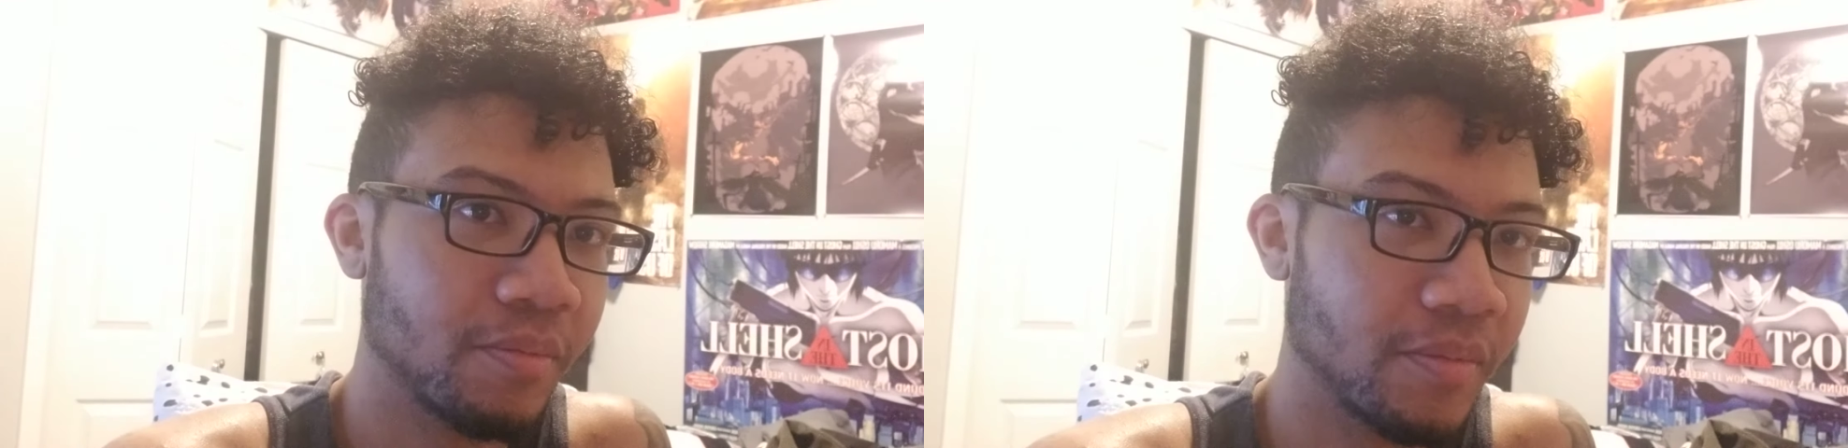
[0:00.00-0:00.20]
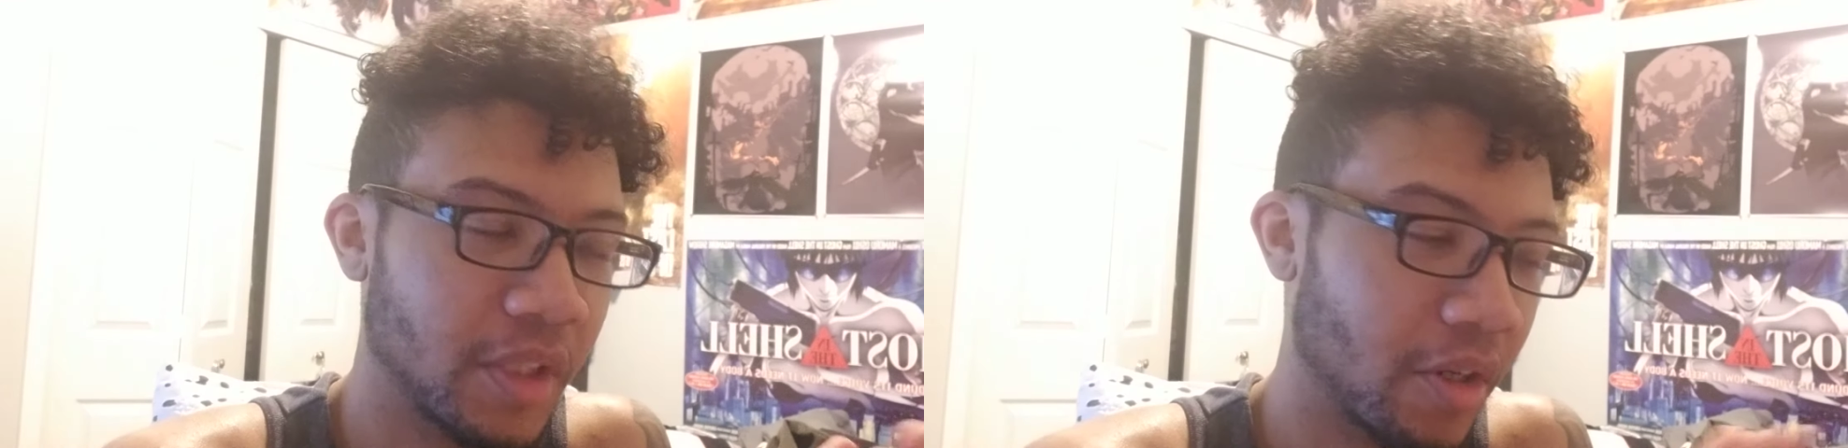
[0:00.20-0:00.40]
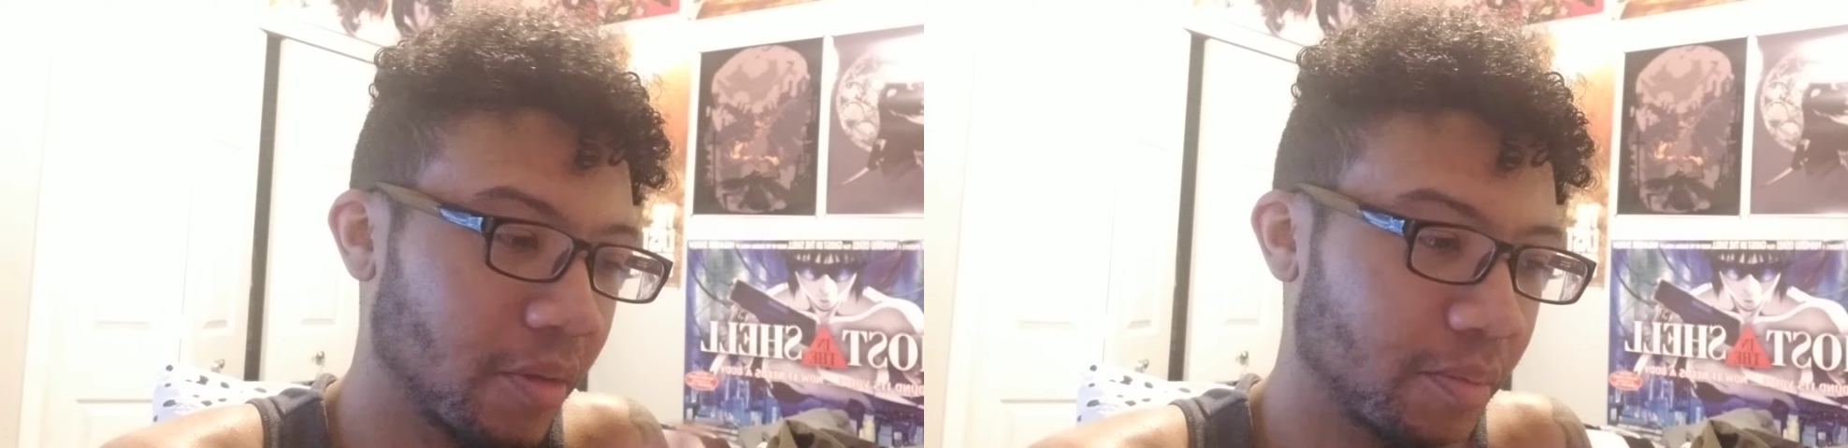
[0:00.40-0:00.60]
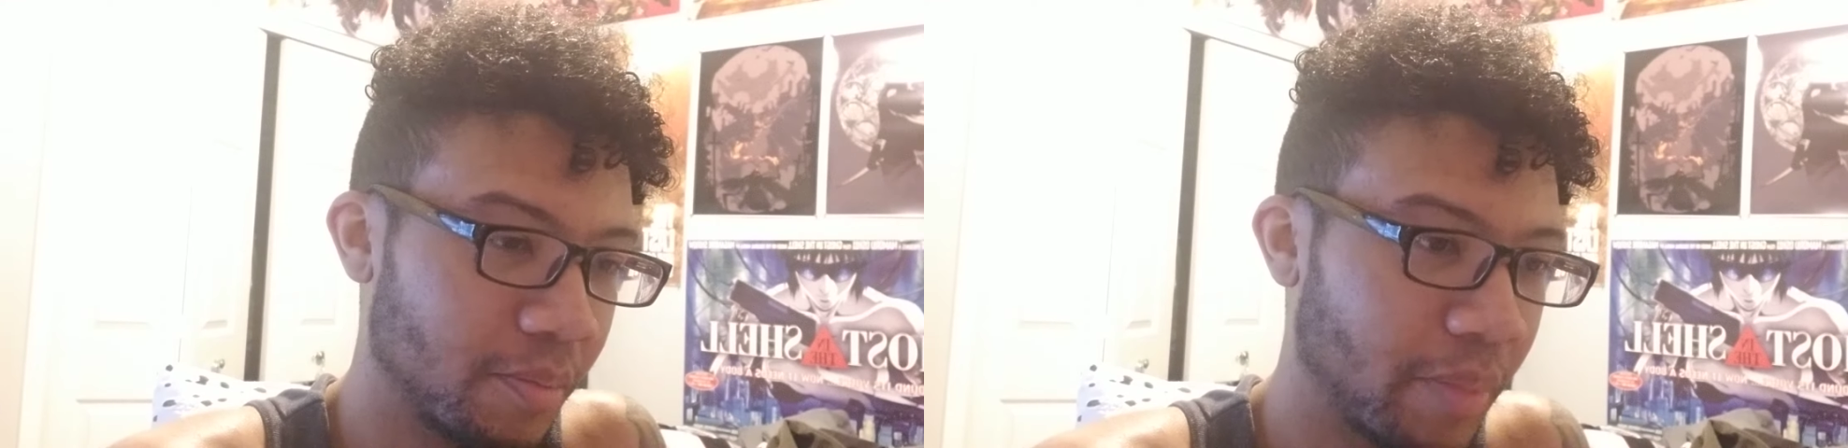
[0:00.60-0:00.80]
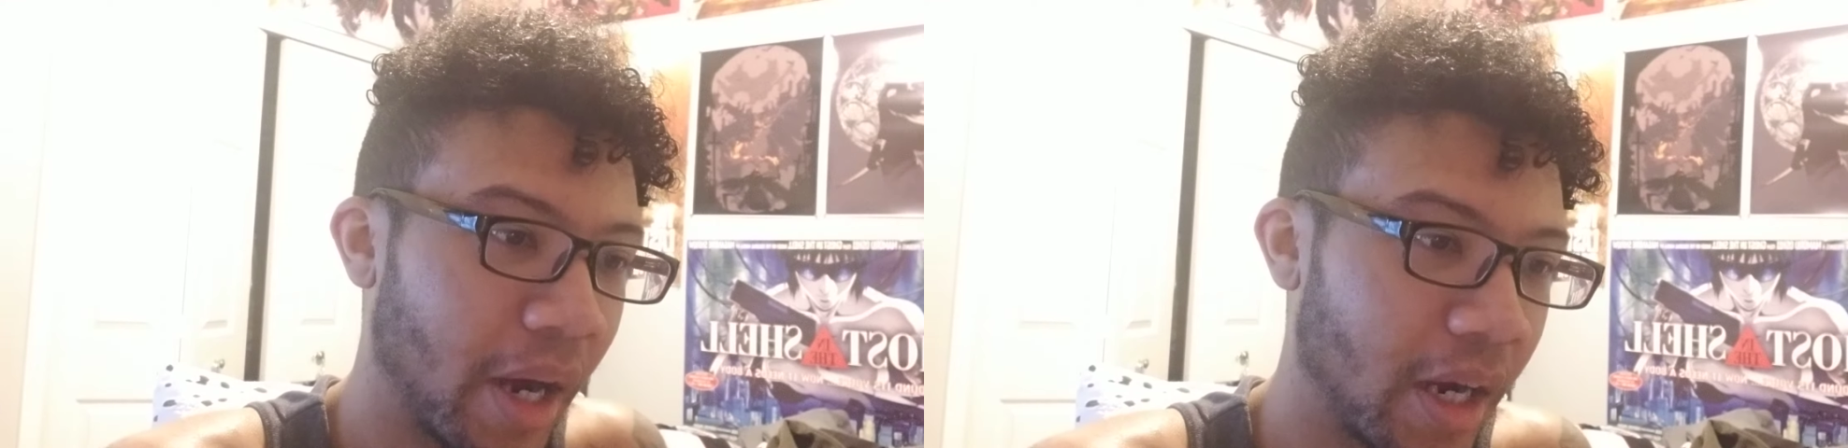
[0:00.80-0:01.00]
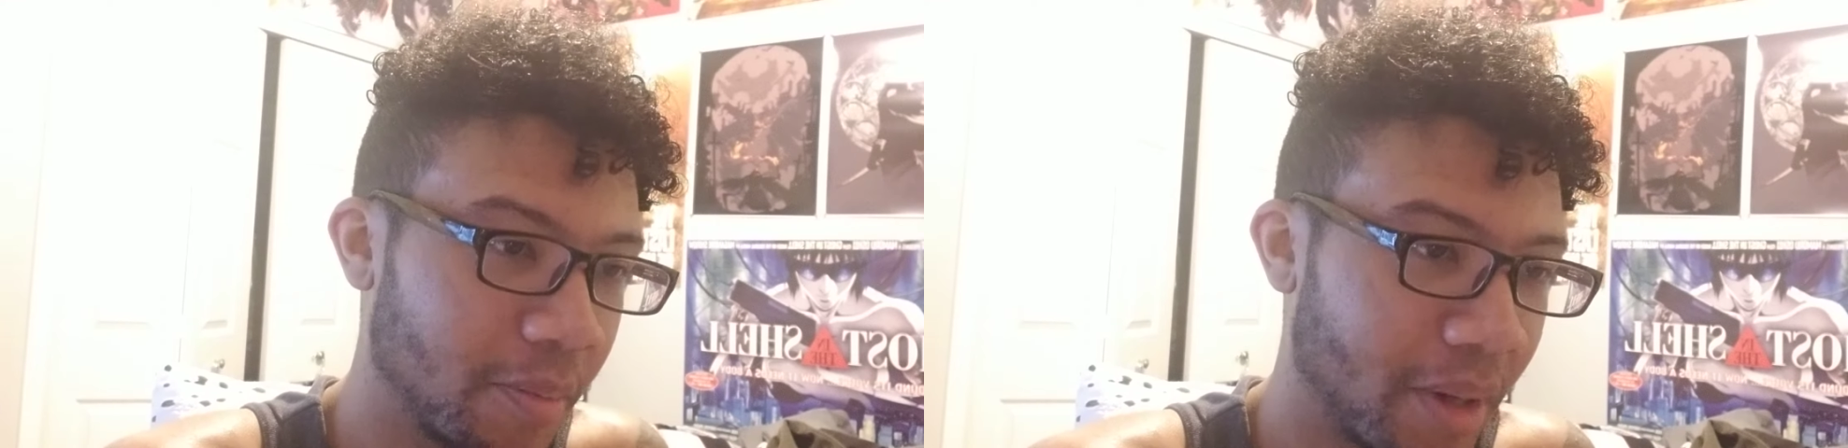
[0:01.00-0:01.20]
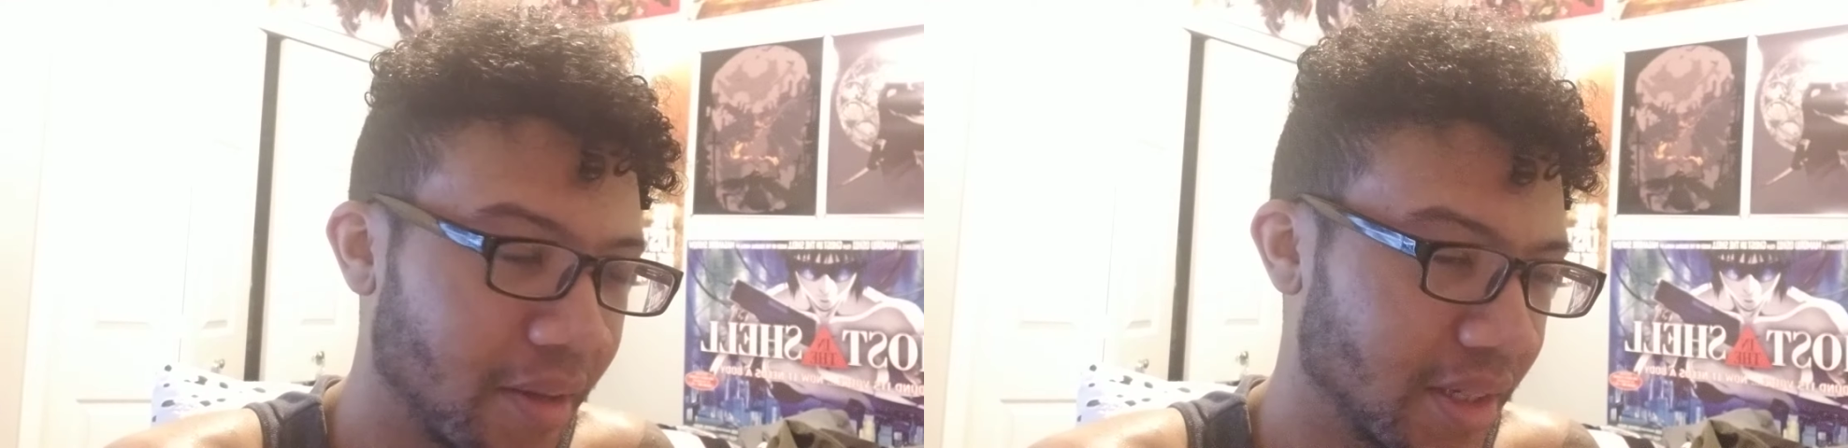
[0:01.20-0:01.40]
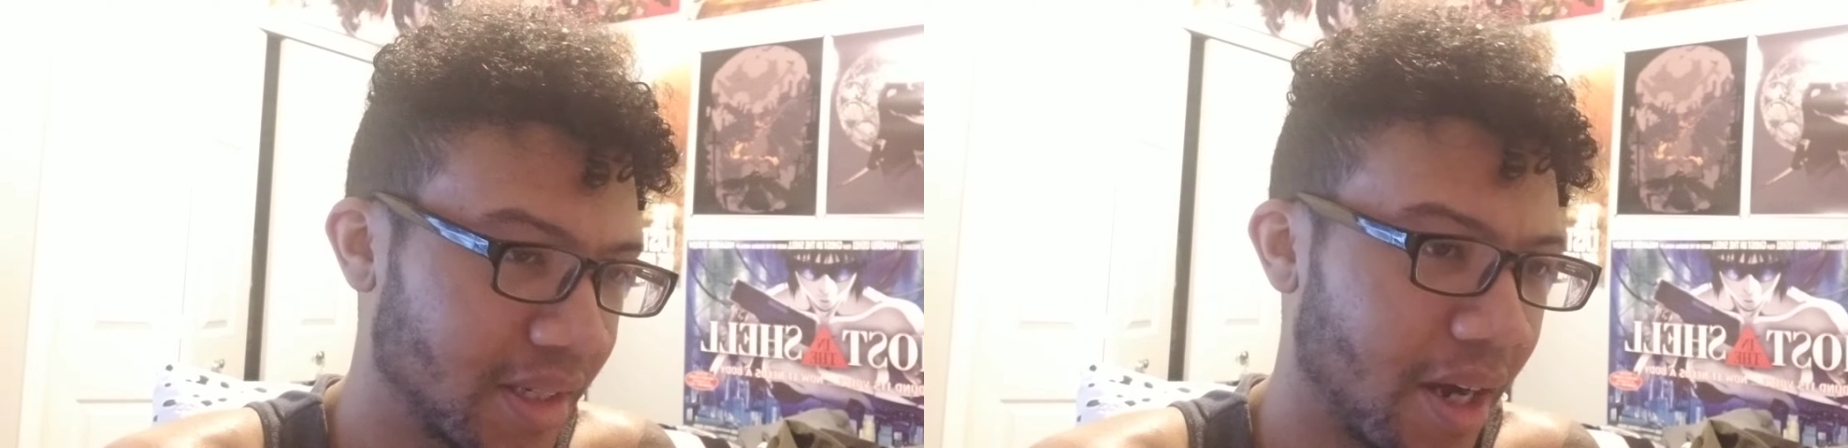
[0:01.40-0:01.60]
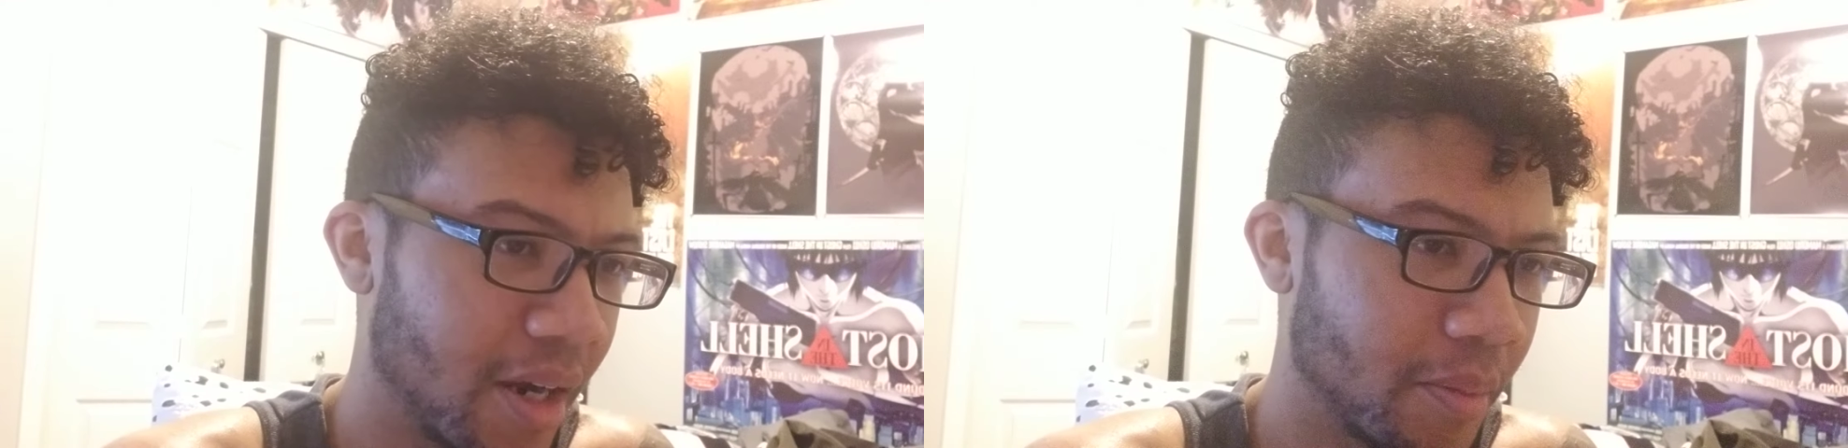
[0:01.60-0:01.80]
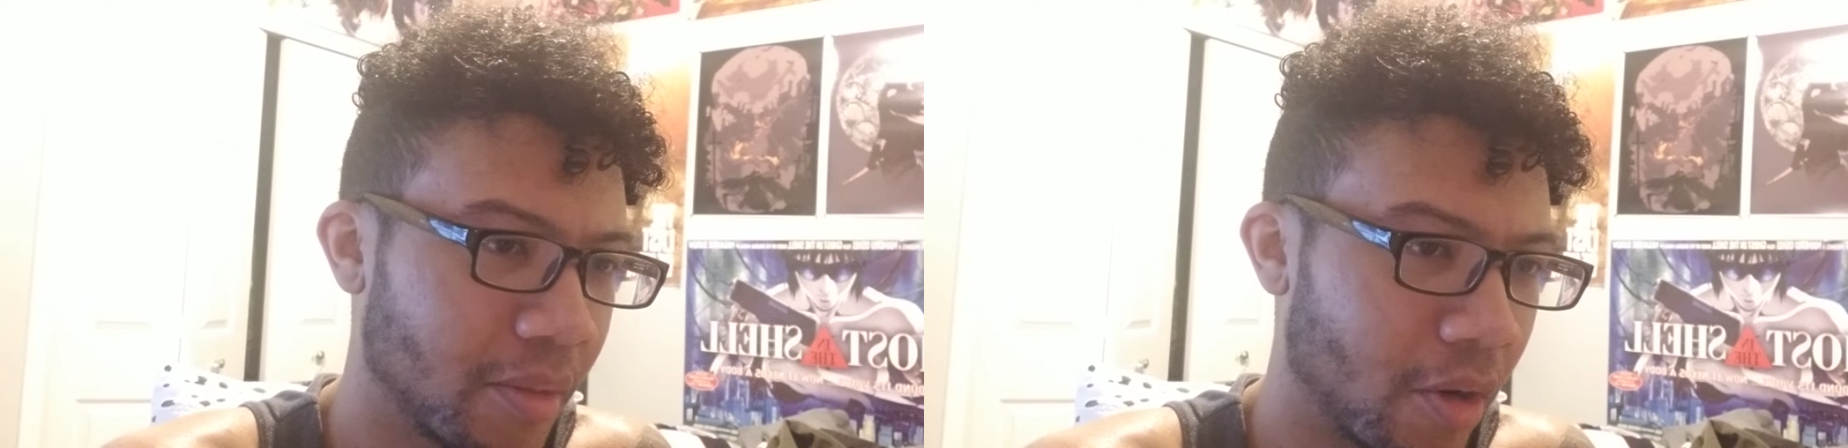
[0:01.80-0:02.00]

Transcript: you know by by this time